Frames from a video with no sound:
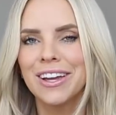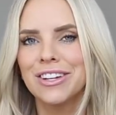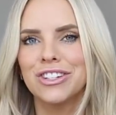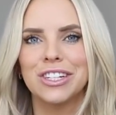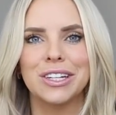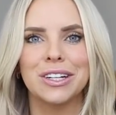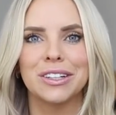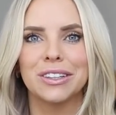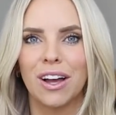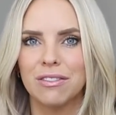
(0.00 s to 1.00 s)
She
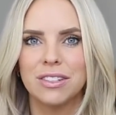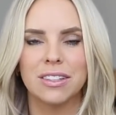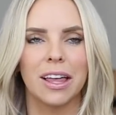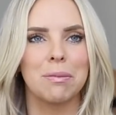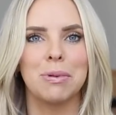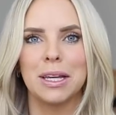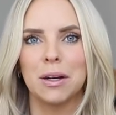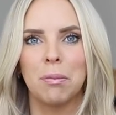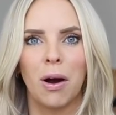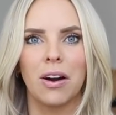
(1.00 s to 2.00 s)
loved like being
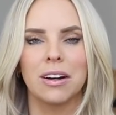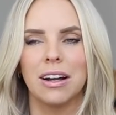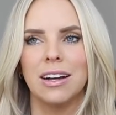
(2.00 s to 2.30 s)
a part